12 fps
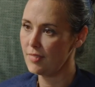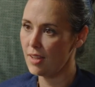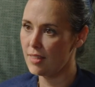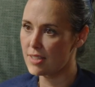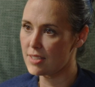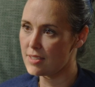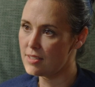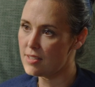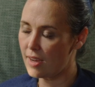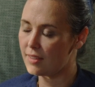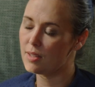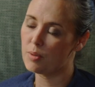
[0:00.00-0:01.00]
that's
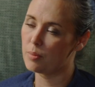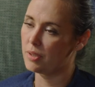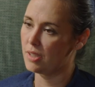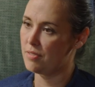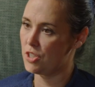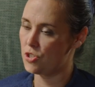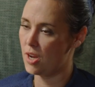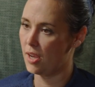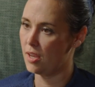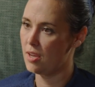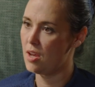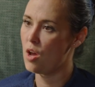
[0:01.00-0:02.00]
exactly what we're living
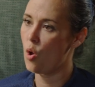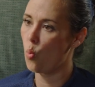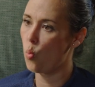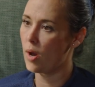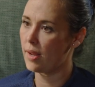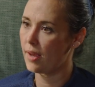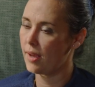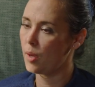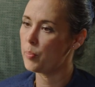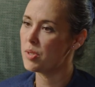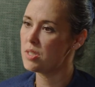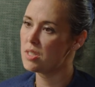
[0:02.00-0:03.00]
today. Yeah. What
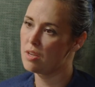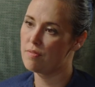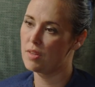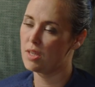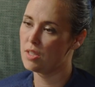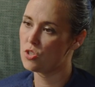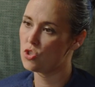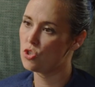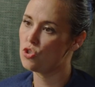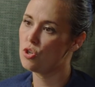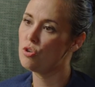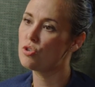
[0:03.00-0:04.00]
happens if the
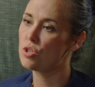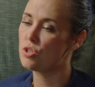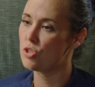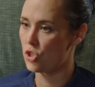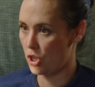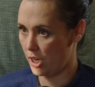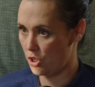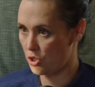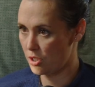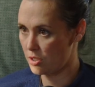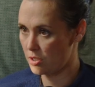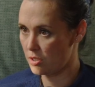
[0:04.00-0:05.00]
institution
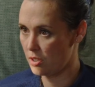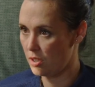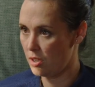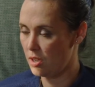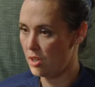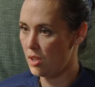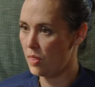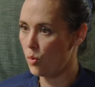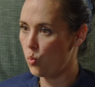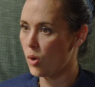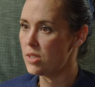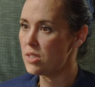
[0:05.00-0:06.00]
changes? The
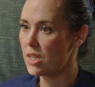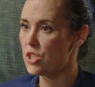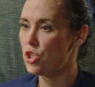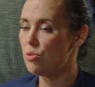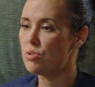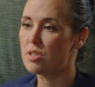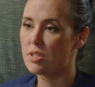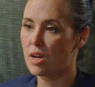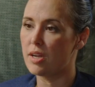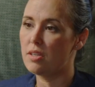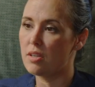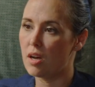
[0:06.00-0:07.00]
ones that you
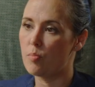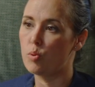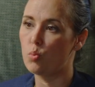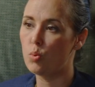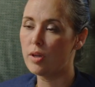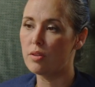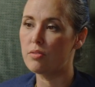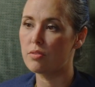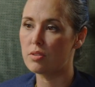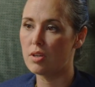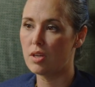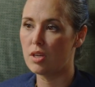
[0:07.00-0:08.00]
signed up
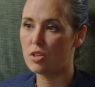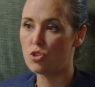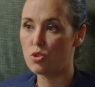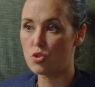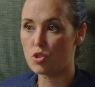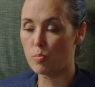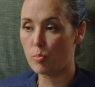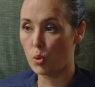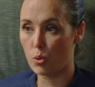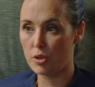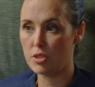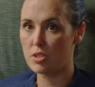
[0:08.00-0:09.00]
with to
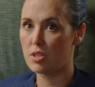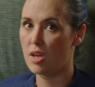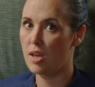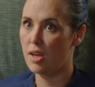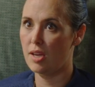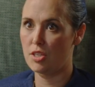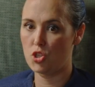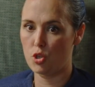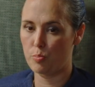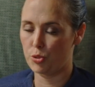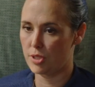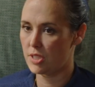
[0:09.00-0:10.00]
support and
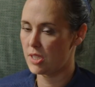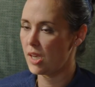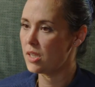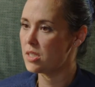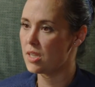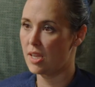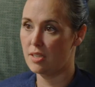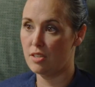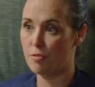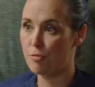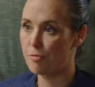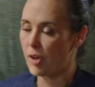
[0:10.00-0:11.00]
to protect and
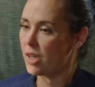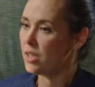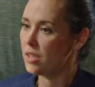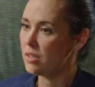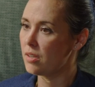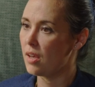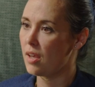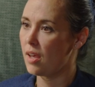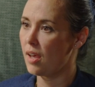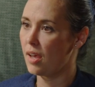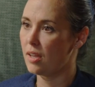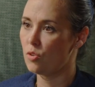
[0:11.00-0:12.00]
defend
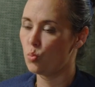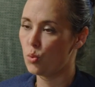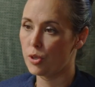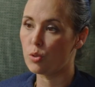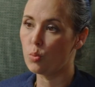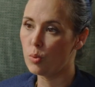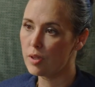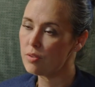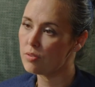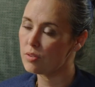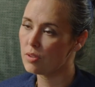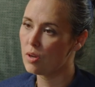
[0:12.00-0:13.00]
and work
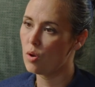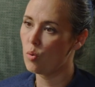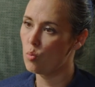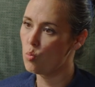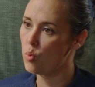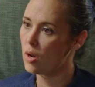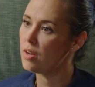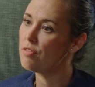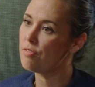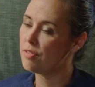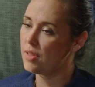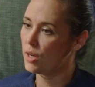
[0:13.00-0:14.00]
with, what
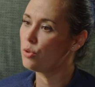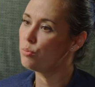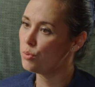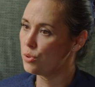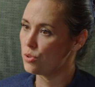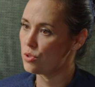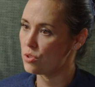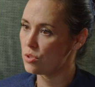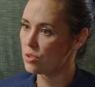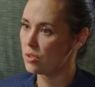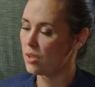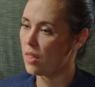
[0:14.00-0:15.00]
if their
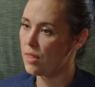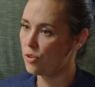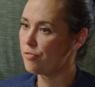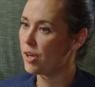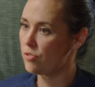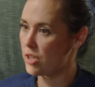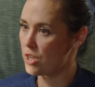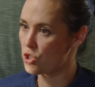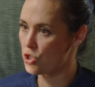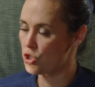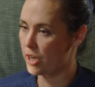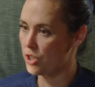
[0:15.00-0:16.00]
roots and their
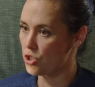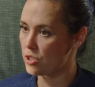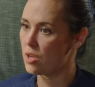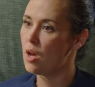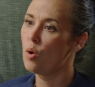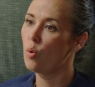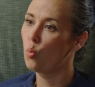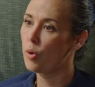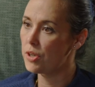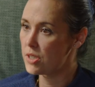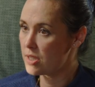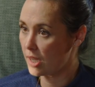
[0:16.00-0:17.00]
foundation changes?
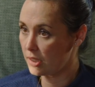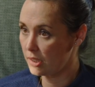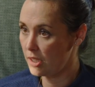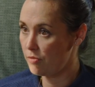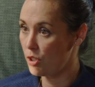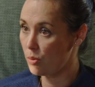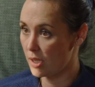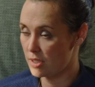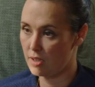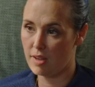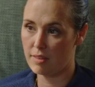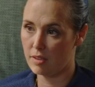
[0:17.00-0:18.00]
Where does that leave you as
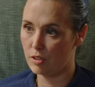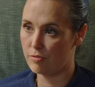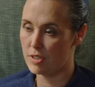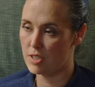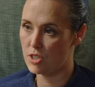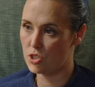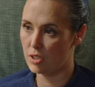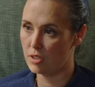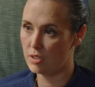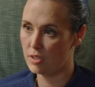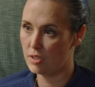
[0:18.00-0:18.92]
an ethical physician?